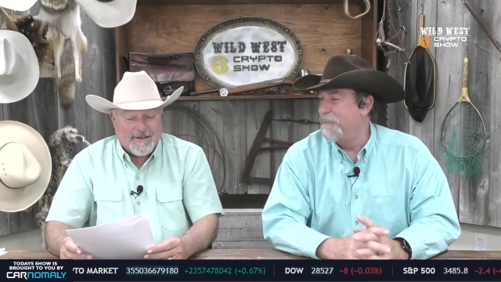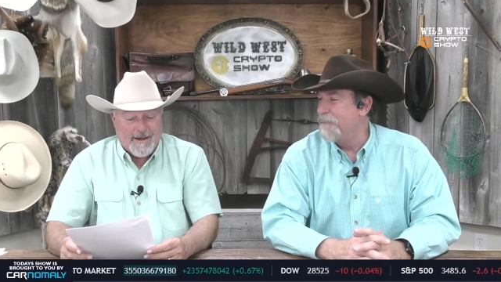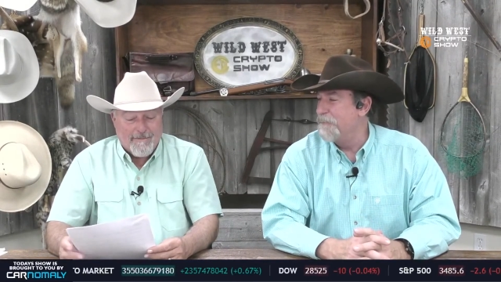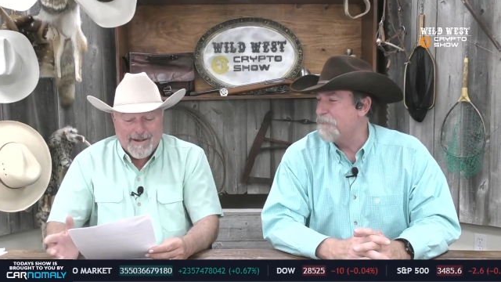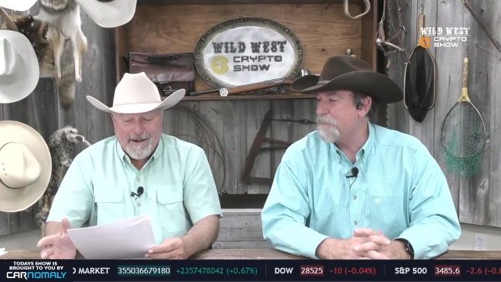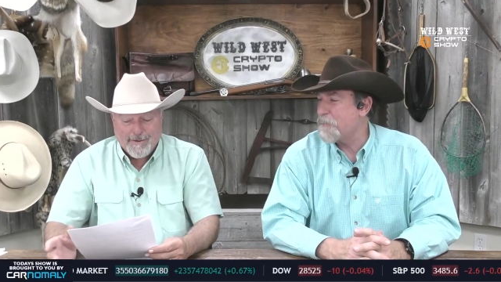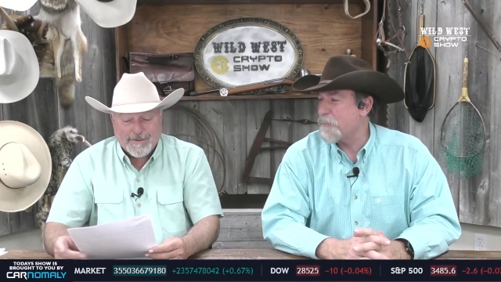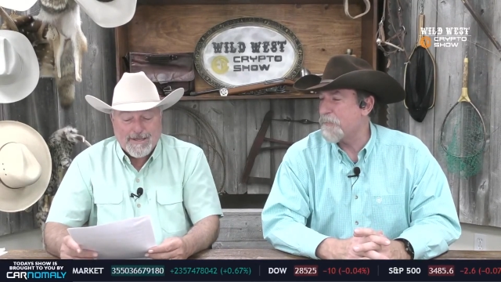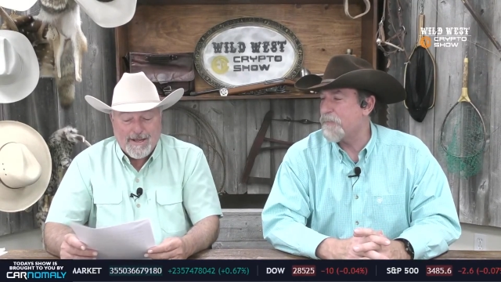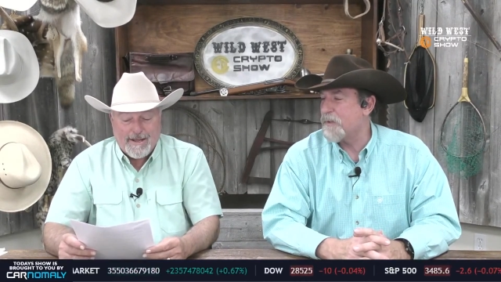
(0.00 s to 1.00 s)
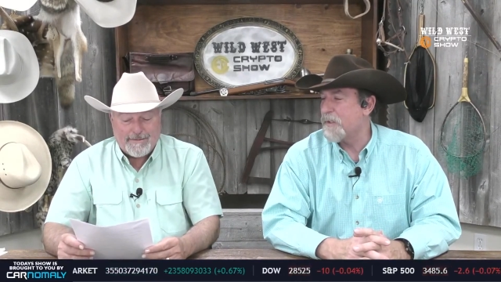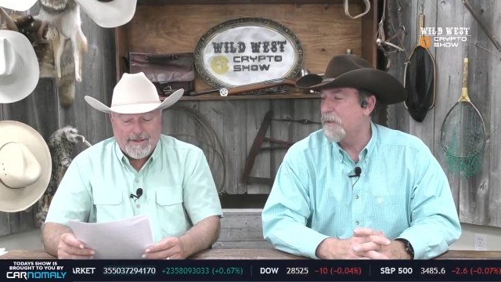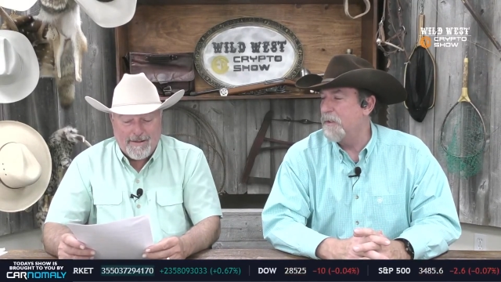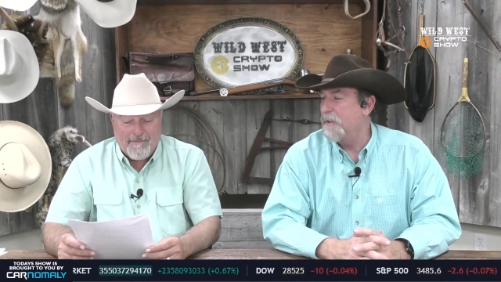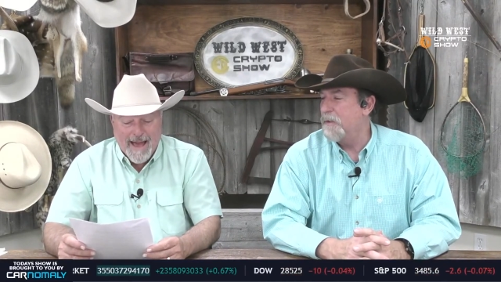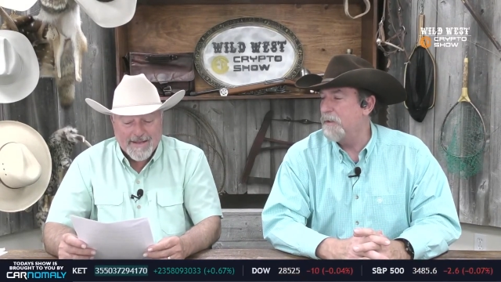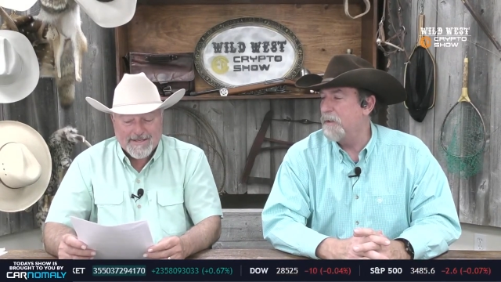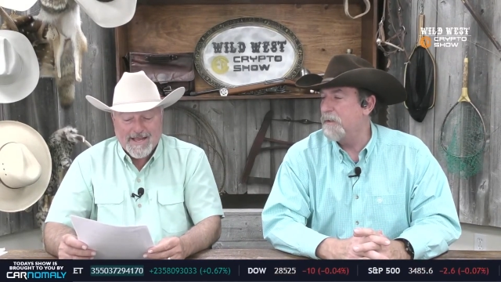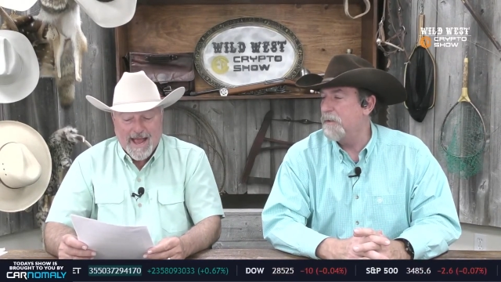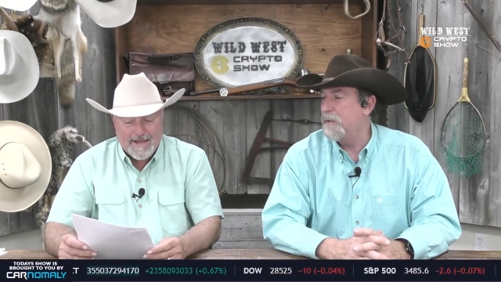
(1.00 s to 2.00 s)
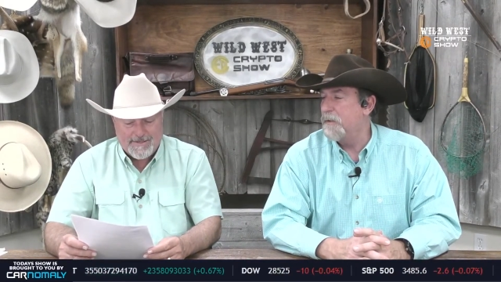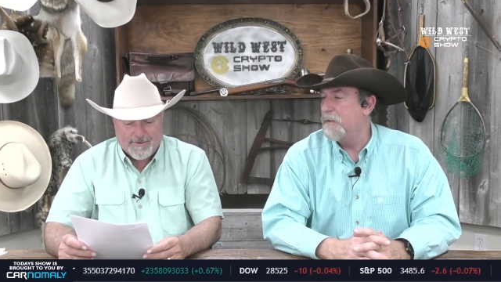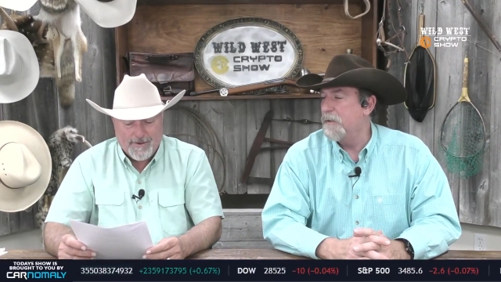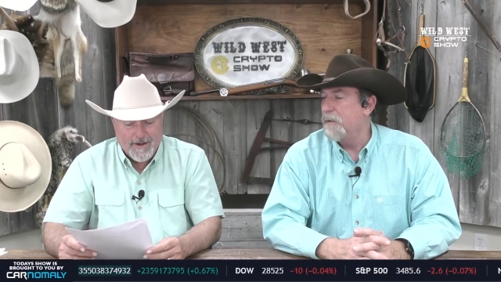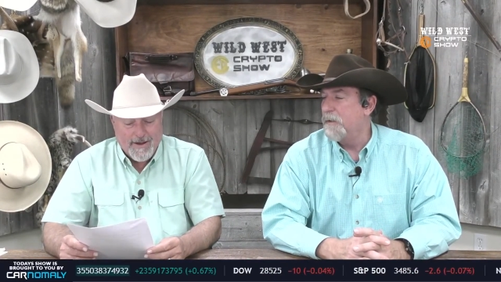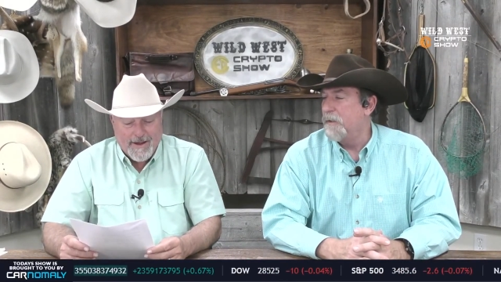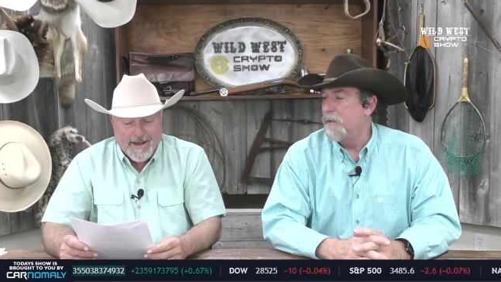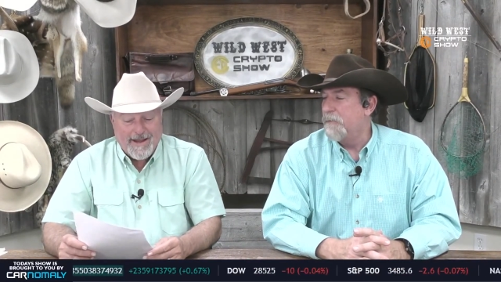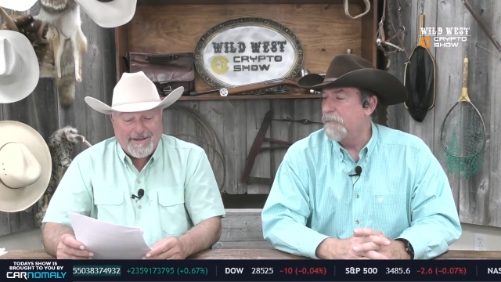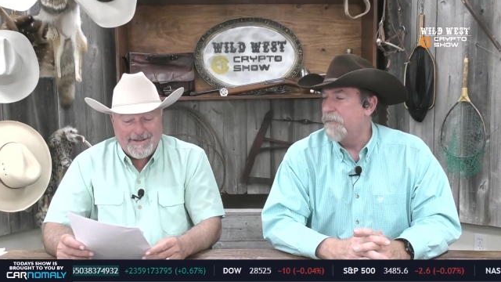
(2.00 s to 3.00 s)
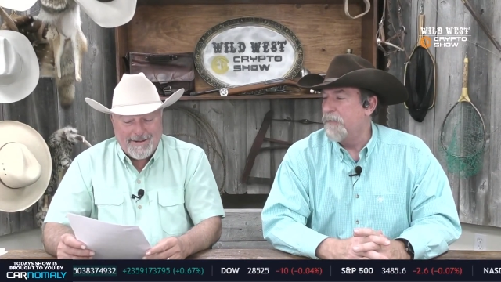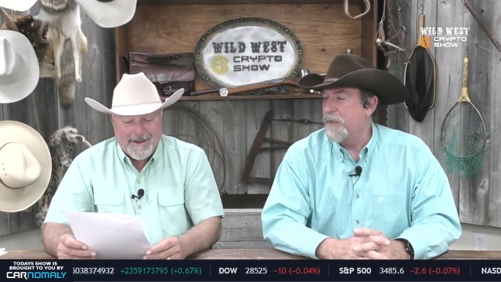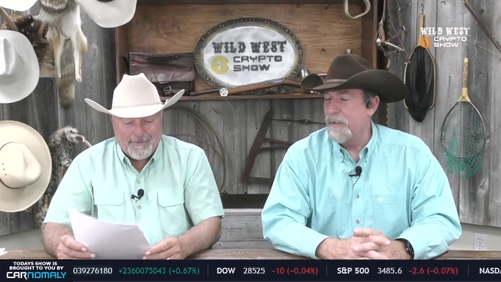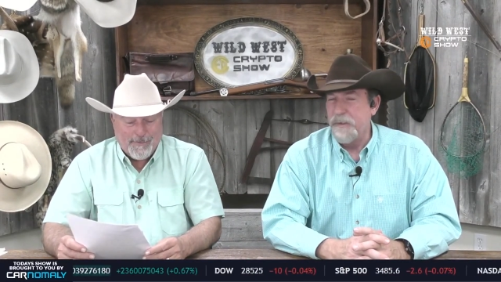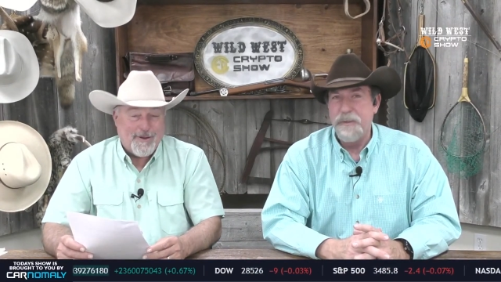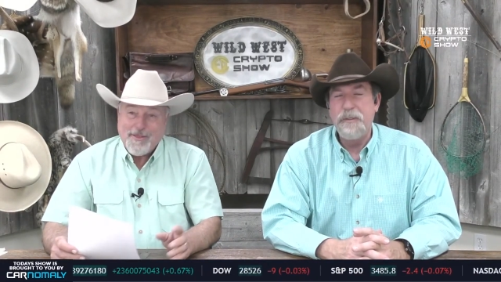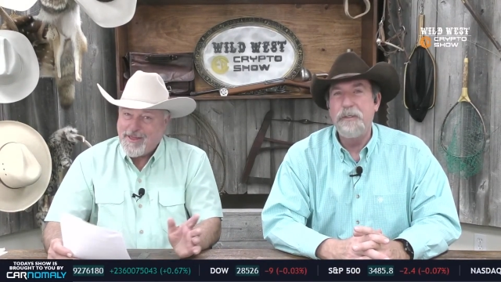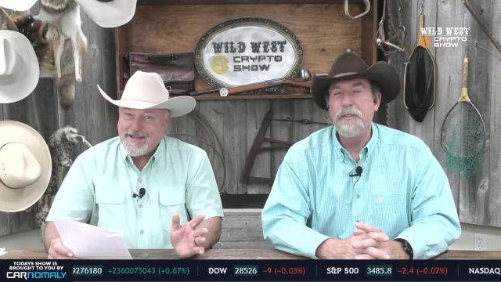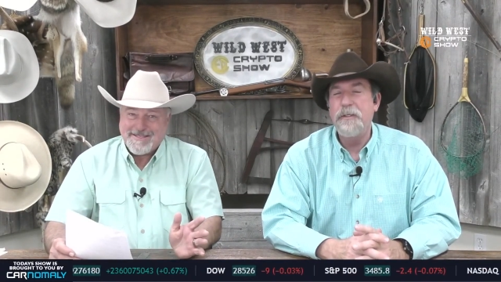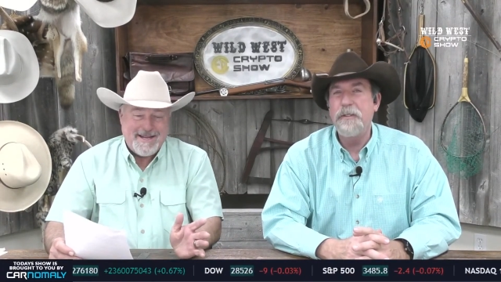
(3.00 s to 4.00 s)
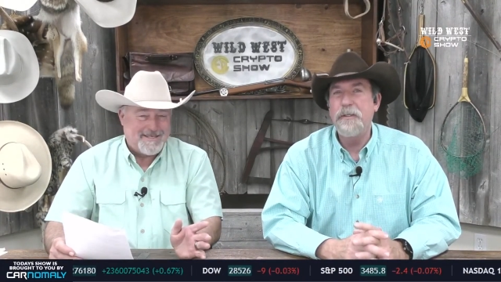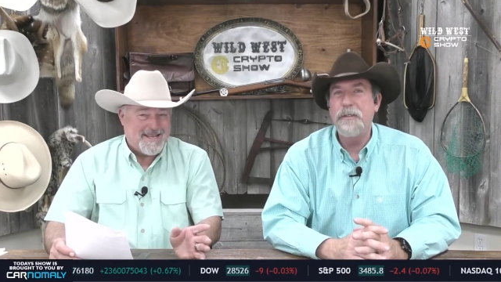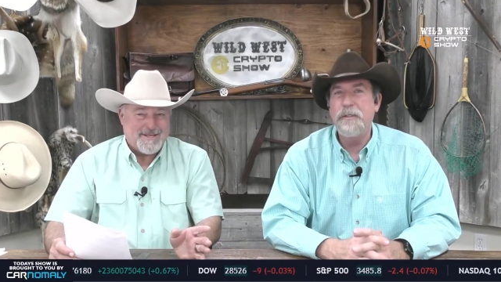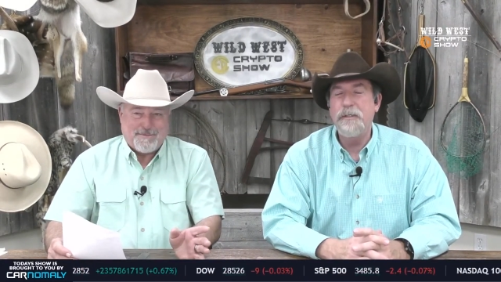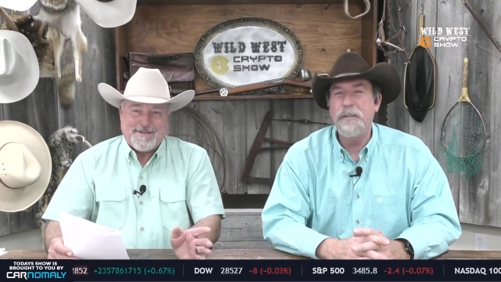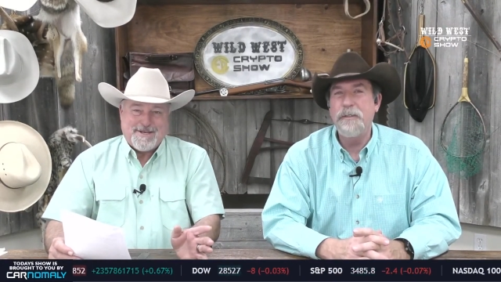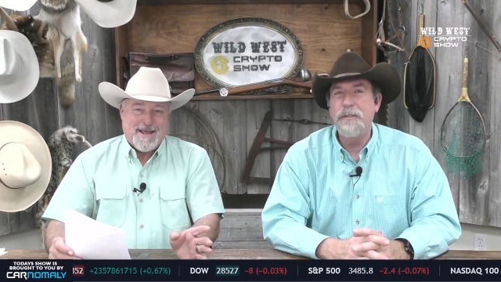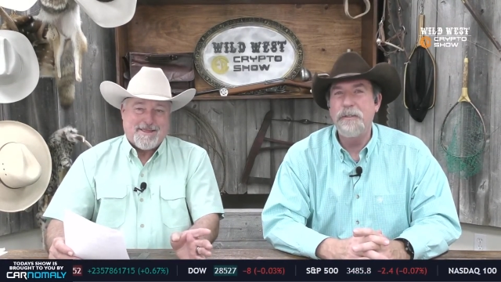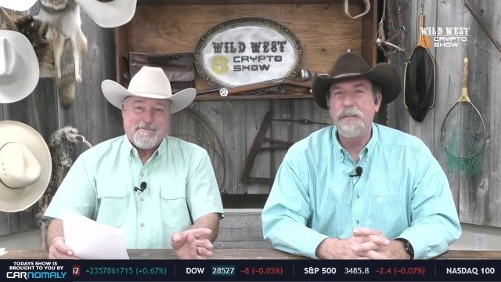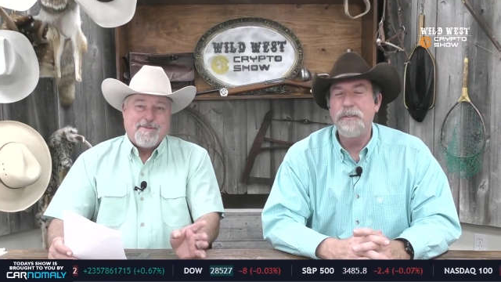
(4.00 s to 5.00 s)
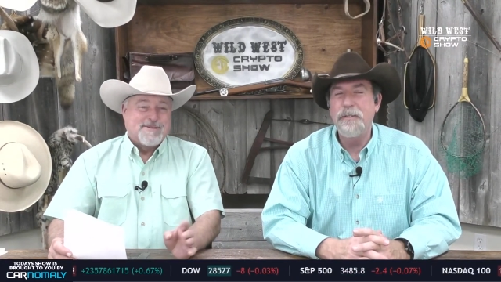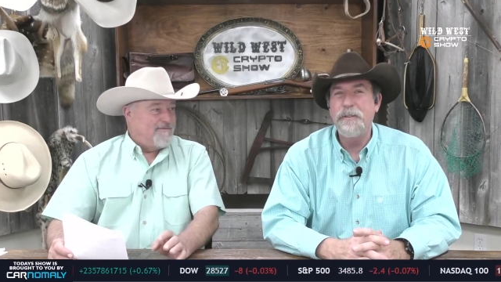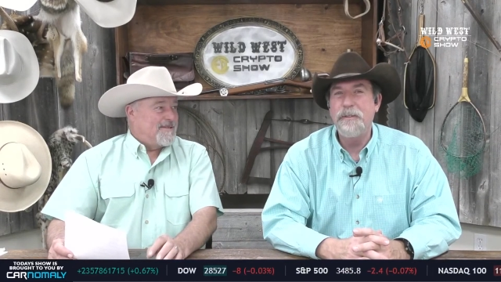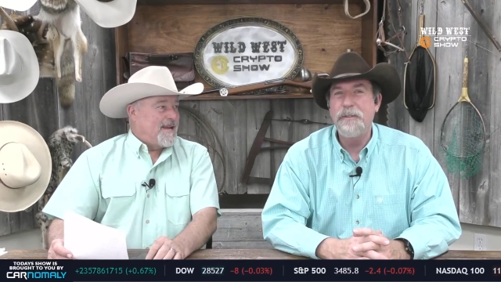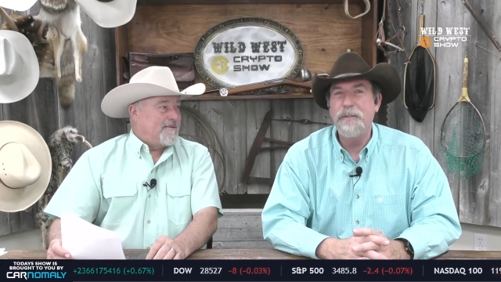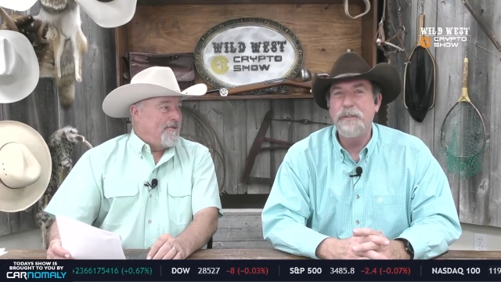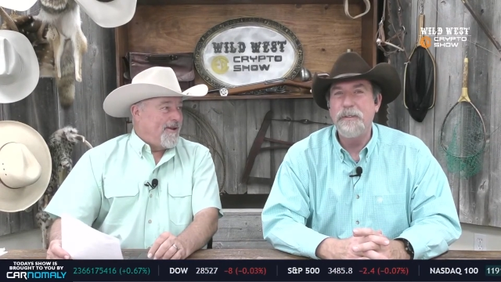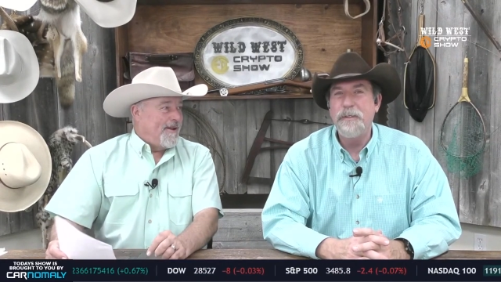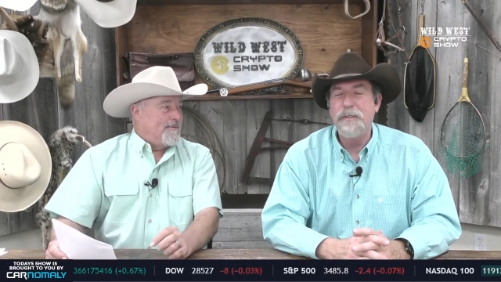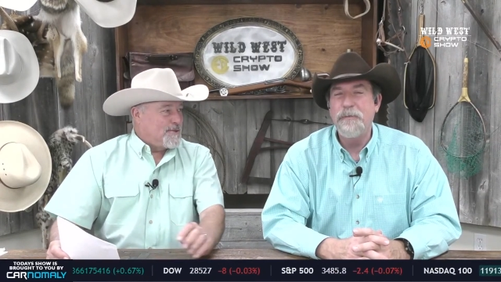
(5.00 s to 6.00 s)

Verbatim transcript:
Speaker 1: So everybody knows uh, uh Max Keiser and one of the things that he says, which I think most of us out there that